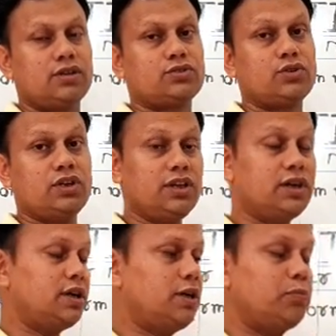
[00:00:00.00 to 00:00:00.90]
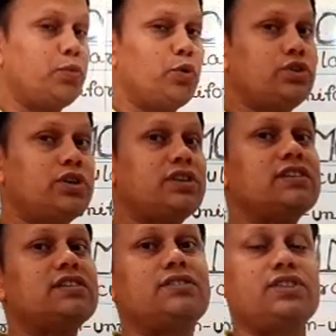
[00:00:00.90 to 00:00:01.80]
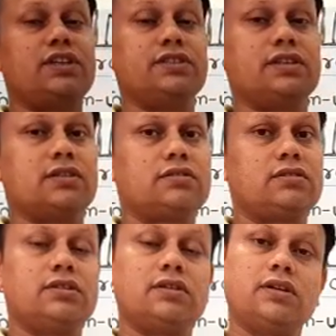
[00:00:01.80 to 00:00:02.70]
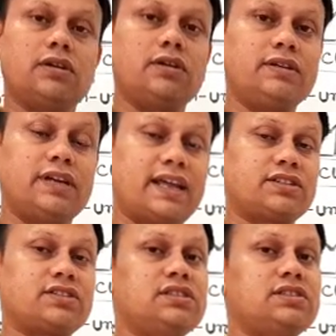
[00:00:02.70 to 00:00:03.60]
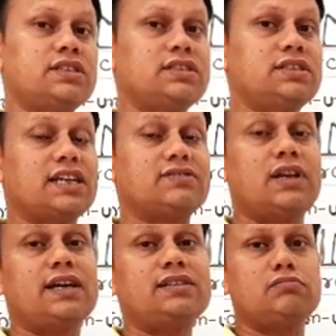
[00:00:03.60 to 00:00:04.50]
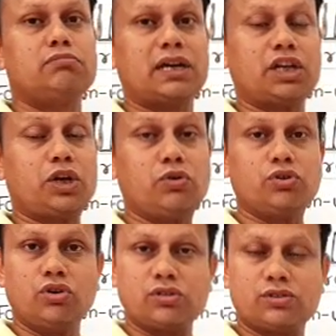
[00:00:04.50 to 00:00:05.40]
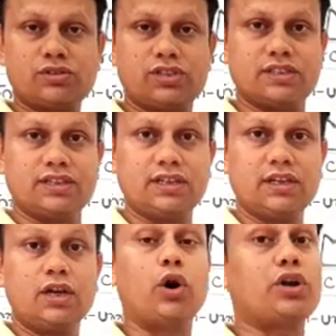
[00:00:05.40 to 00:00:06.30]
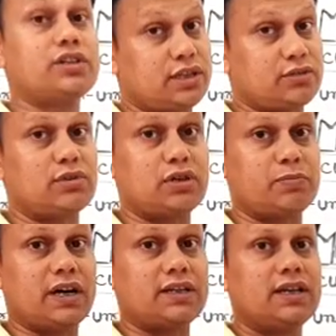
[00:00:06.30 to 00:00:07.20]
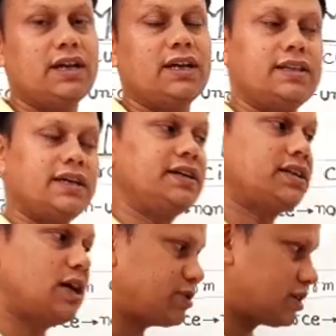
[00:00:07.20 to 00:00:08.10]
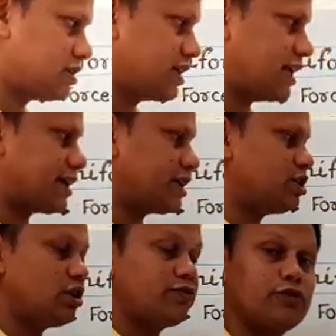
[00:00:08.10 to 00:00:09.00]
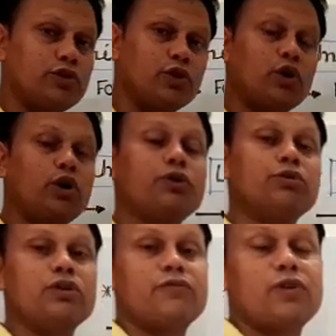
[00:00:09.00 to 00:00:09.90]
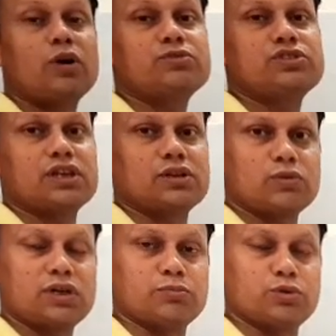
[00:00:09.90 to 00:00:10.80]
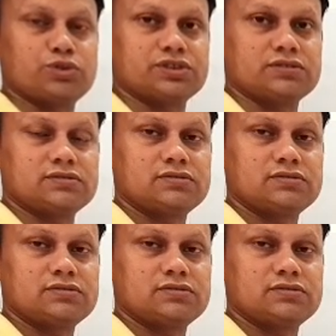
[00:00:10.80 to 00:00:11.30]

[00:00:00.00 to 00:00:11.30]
So here both the things are changing. Direction is changing as well as magnitude is also changing on a circular path. Then it comes under the category of non-uniform circular motion.